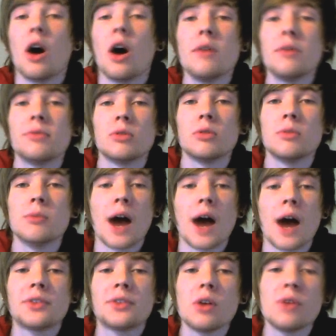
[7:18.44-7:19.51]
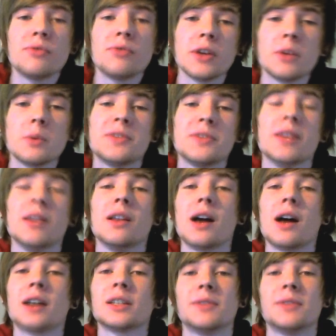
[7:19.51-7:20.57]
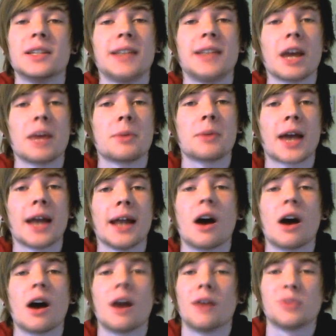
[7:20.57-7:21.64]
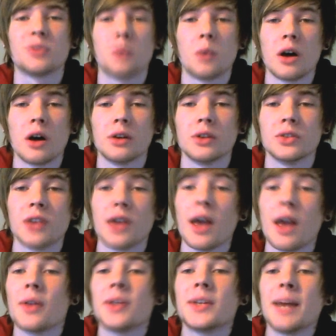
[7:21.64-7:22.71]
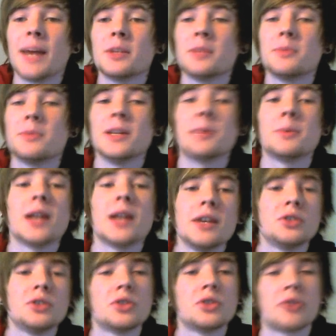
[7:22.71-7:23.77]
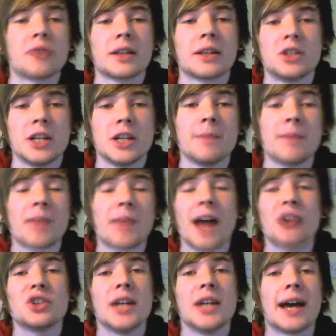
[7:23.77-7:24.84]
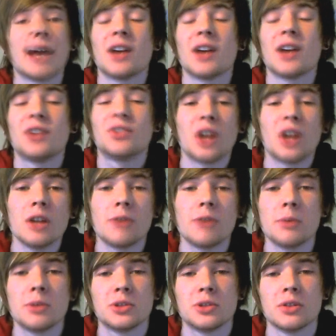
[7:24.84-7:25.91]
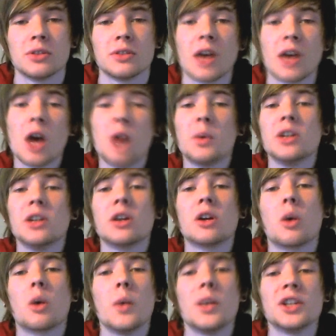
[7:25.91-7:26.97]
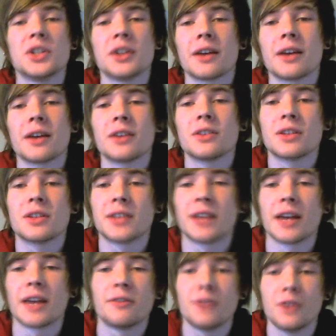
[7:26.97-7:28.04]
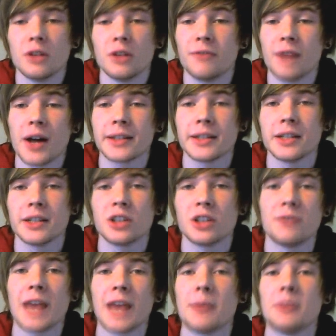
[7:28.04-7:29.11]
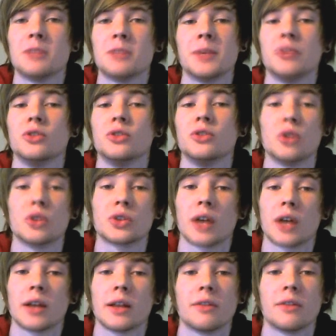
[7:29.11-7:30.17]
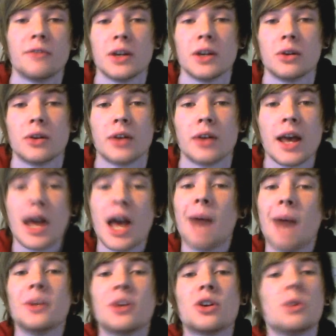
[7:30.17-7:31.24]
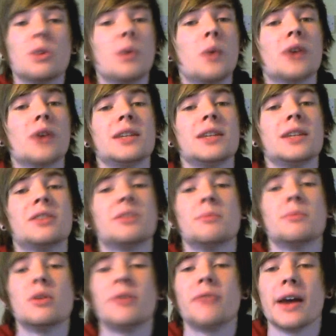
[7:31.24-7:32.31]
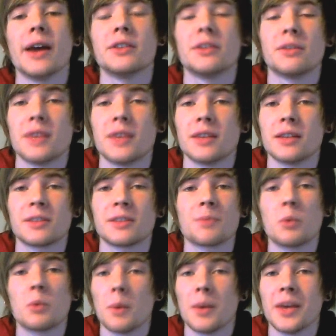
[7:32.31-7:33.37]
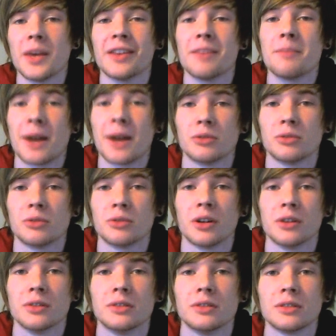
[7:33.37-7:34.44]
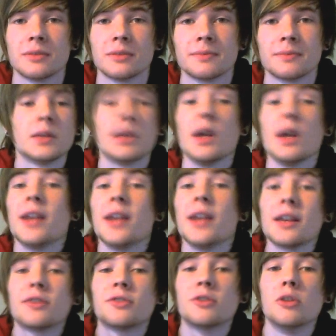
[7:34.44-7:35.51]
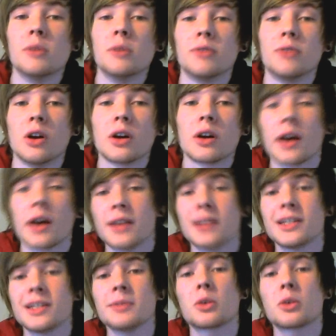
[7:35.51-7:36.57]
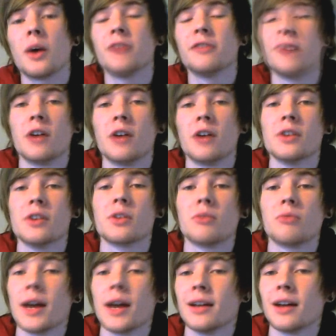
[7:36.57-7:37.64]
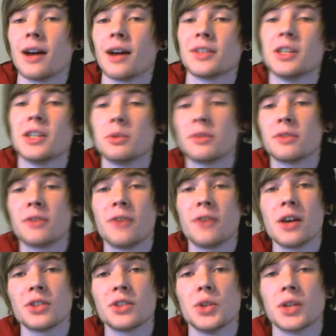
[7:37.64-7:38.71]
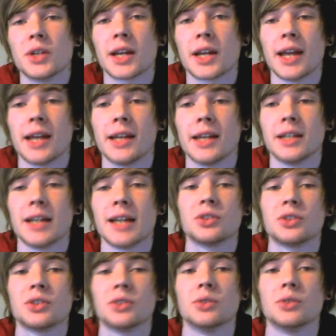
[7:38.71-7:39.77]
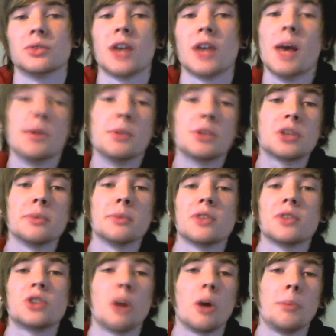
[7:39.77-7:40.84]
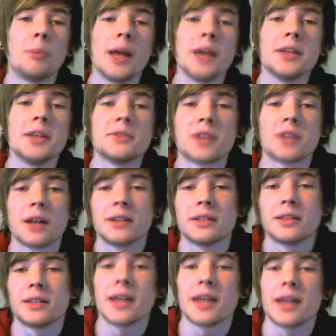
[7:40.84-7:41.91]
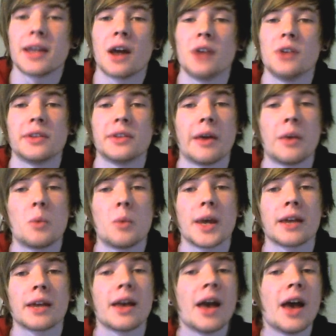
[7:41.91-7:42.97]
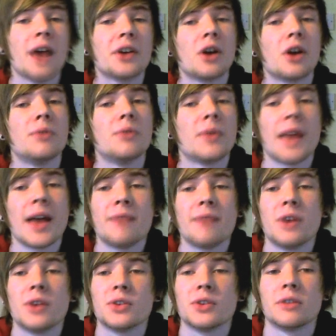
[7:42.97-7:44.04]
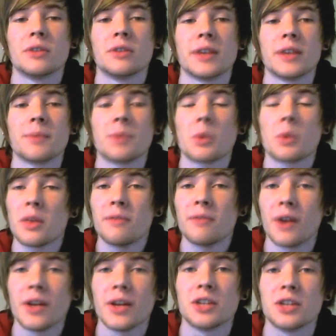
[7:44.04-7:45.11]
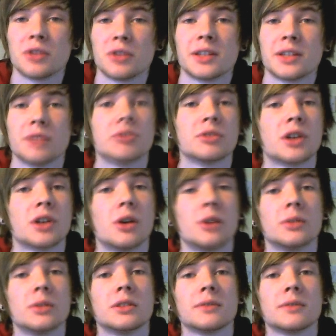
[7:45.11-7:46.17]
Overall, I don't think we've seen the last of this deck mechanic after Worlds. The damage manipulation strategy actually has a ton of options when you look at which attackers can take full advantage of damage being on your side of the field, and we could well see some more variants of this when we hit the battle roads. The next form of lock has slipped quite far under the radar since it was first used at Canadian Nationals, but some of the top players have started to take it under their wing and go for their versions of it with a very interesting result.